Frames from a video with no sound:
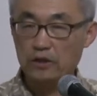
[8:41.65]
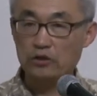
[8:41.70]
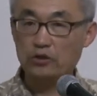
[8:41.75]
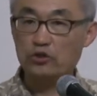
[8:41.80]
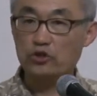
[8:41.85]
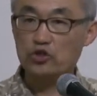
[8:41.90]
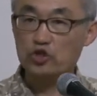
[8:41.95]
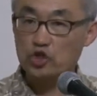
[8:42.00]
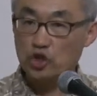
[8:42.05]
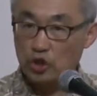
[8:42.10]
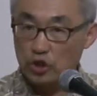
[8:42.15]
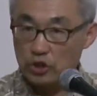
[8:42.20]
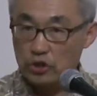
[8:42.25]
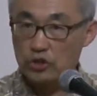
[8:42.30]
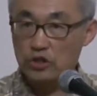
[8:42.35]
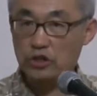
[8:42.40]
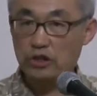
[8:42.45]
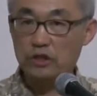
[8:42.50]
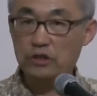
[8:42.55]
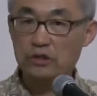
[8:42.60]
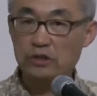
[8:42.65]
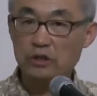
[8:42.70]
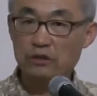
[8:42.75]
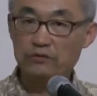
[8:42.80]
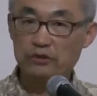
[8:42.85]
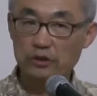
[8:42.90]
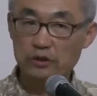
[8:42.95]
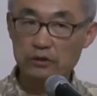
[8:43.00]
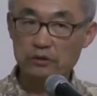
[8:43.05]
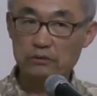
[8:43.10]
the church is
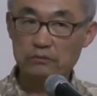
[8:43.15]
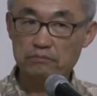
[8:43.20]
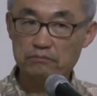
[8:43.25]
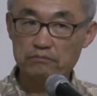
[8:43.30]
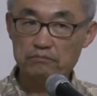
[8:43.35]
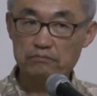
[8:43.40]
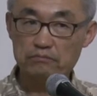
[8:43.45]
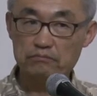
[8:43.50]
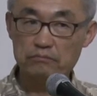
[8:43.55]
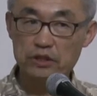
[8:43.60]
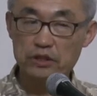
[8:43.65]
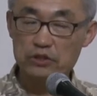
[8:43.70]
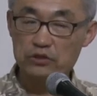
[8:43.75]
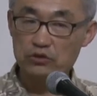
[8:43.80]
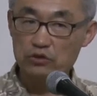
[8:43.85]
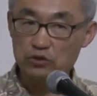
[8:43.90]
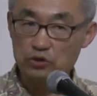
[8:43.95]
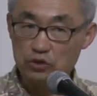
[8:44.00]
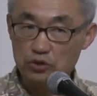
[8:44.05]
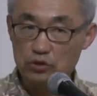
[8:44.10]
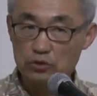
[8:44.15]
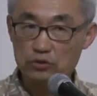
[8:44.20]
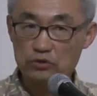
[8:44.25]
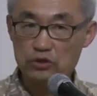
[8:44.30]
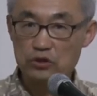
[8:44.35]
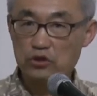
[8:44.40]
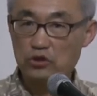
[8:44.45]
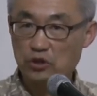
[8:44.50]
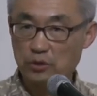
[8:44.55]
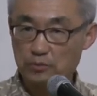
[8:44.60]
given this new
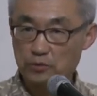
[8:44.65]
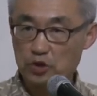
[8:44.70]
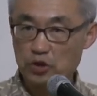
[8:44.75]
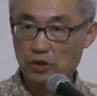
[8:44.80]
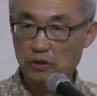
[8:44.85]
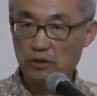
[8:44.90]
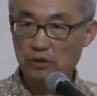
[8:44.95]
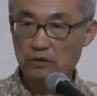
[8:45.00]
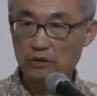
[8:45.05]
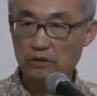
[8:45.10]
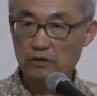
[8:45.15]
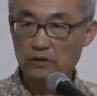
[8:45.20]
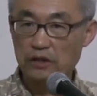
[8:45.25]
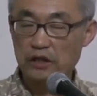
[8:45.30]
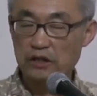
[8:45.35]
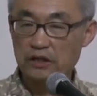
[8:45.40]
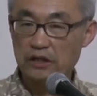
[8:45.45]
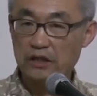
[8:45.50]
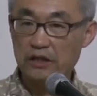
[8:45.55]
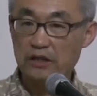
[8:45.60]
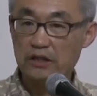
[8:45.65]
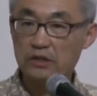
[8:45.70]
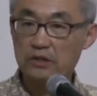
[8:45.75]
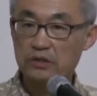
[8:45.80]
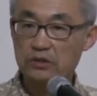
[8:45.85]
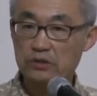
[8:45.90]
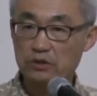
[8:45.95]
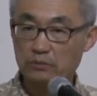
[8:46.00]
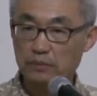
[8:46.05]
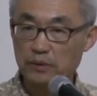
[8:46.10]
description that it
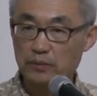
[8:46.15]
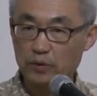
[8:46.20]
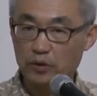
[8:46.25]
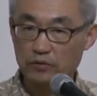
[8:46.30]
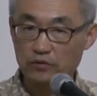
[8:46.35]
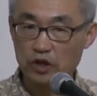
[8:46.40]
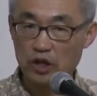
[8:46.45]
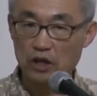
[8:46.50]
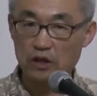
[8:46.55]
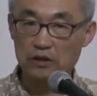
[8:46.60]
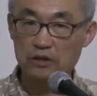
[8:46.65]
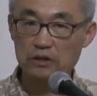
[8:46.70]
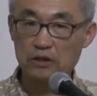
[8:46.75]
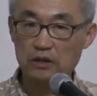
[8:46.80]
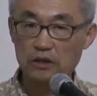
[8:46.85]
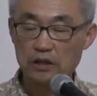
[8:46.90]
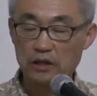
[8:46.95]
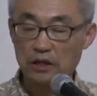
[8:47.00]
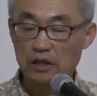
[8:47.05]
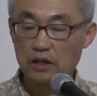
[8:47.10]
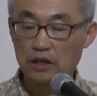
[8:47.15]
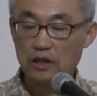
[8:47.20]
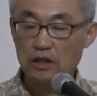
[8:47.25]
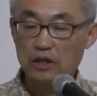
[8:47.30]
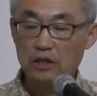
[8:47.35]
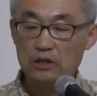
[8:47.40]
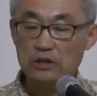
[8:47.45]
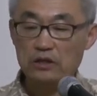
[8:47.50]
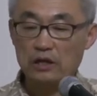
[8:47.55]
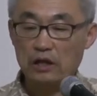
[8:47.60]
is the people of God.
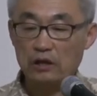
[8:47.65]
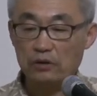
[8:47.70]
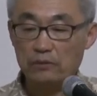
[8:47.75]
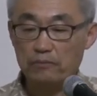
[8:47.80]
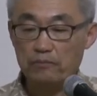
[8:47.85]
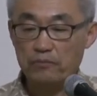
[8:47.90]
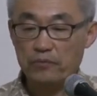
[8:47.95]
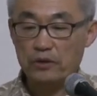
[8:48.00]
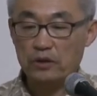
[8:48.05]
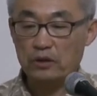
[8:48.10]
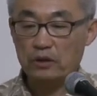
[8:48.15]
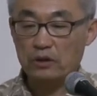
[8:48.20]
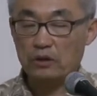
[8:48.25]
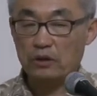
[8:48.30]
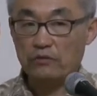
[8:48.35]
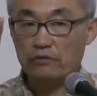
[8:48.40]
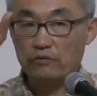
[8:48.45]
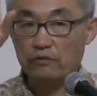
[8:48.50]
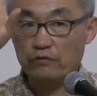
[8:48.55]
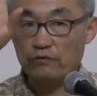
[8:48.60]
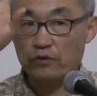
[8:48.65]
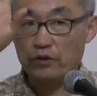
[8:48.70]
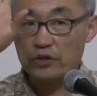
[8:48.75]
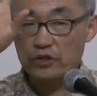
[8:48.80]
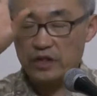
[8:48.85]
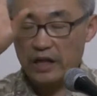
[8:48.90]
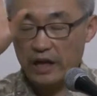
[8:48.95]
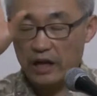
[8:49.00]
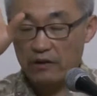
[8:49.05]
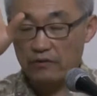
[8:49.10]
Now, the
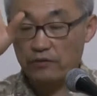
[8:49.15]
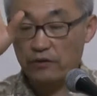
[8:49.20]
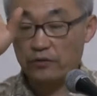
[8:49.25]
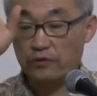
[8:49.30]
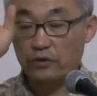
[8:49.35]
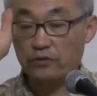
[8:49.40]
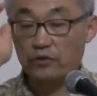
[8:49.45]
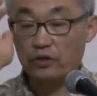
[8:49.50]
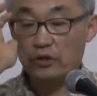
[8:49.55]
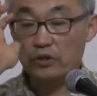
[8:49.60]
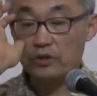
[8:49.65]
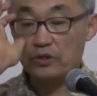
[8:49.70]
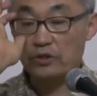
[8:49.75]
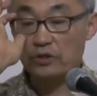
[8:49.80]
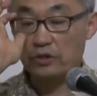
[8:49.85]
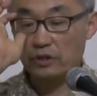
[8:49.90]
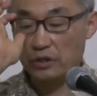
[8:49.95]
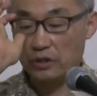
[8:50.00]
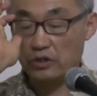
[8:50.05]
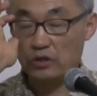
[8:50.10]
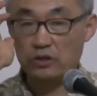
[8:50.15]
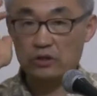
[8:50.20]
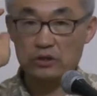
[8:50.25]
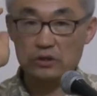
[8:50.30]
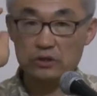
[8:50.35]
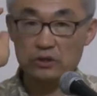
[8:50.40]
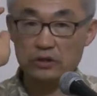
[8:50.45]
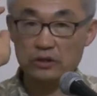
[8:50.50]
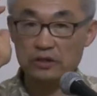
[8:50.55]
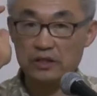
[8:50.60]
first half of the verse
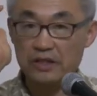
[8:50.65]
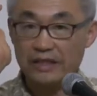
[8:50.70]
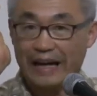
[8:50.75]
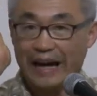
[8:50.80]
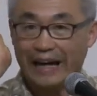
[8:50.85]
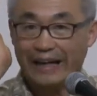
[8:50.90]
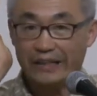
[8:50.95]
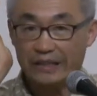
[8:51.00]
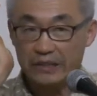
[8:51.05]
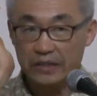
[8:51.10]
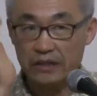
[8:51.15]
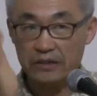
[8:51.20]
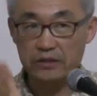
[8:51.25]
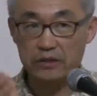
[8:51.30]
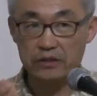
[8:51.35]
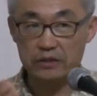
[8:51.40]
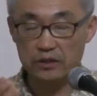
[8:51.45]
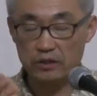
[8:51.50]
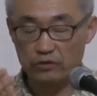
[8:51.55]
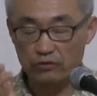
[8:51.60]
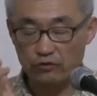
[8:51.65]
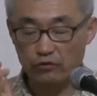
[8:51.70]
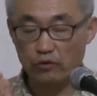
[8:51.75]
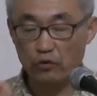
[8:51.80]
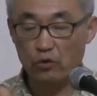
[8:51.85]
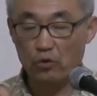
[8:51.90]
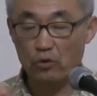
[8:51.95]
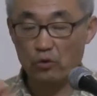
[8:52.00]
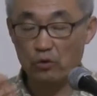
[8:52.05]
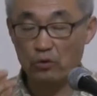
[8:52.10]
is the identity,
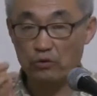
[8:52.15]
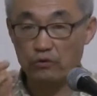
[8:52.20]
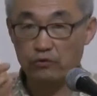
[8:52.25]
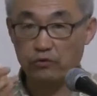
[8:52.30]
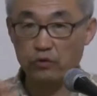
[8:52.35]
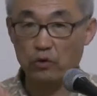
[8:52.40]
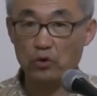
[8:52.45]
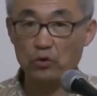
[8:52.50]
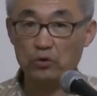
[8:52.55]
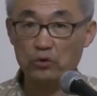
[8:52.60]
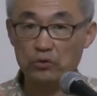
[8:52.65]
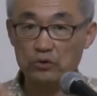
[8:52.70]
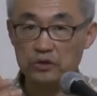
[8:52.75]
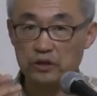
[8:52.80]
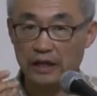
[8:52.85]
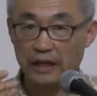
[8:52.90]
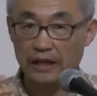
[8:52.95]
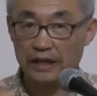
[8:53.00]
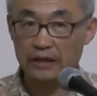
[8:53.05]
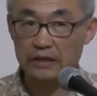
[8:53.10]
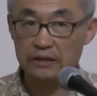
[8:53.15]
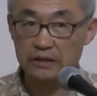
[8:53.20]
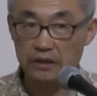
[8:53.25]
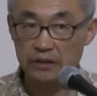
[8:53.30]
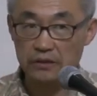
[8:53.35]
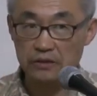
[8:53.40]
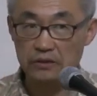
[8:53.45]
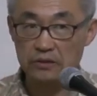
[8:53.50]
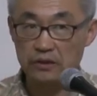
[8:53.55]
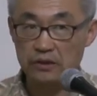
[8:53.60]
fourfold
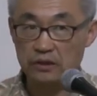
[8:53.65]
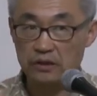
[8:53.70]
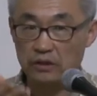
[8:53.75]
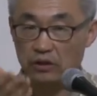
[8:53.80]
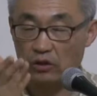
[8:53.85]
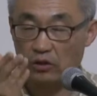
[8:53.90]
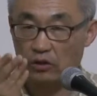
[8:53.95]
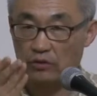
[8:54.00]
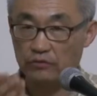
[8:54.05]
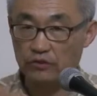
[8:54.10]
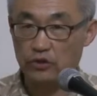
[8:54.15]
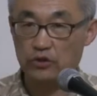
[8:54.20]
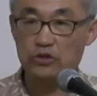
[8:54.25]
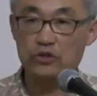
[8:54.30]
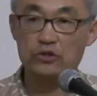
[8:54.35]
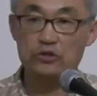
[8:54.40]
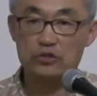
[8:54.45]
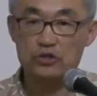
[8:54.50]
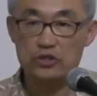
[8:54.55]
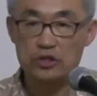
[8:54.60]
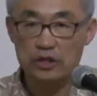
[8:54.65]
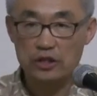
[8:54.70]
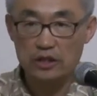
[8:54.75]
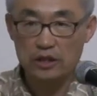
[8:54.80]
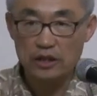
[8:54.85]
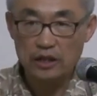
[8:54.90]
identity of the church.